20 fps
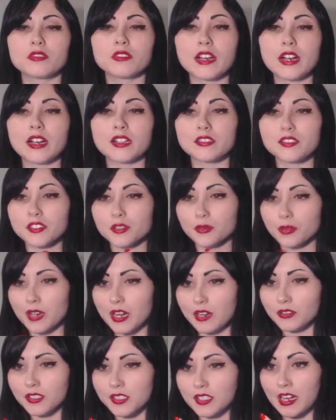that
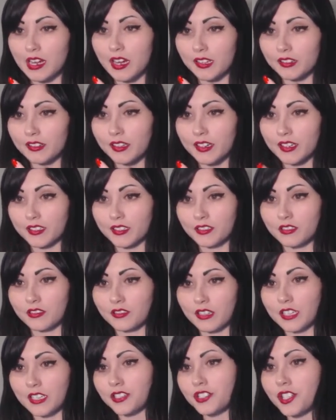surrounds
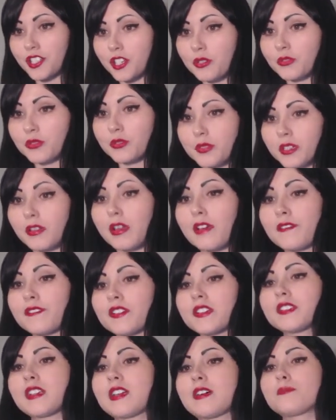that shows real
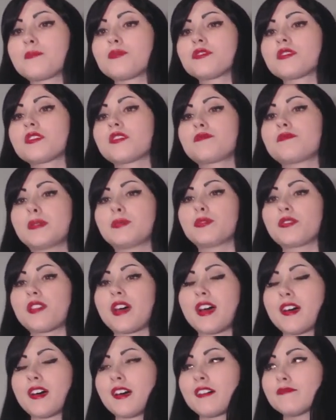life examples of people
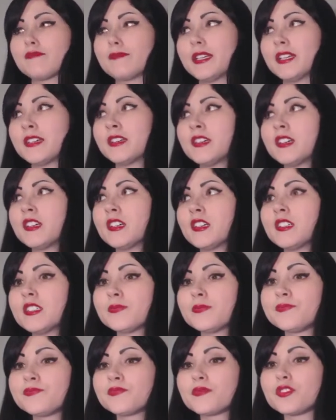that have been
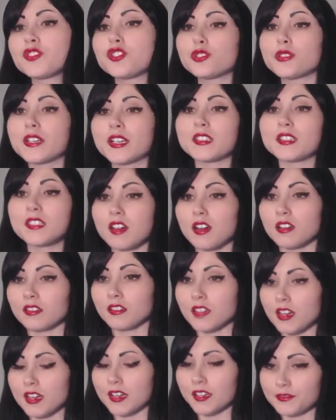tricked
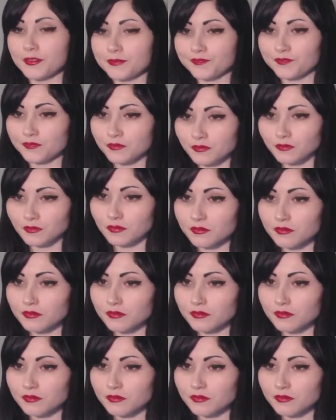online.